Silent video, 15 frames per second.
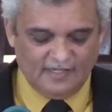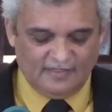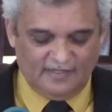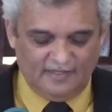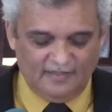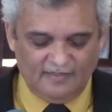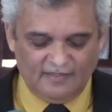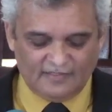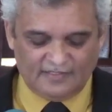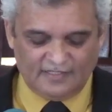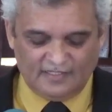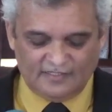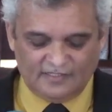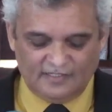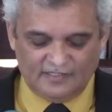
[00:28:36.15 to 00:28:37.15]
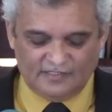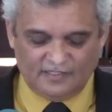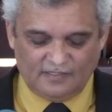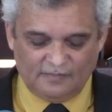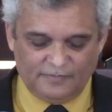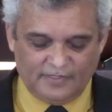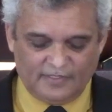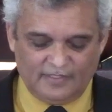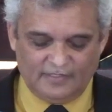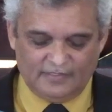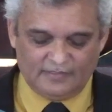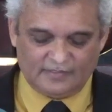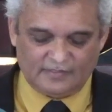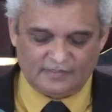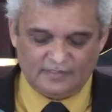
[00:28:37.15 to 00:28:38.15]
then the sanctuary shall be
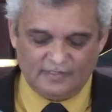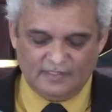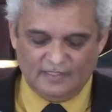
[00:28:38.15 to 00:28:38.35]
cleansed."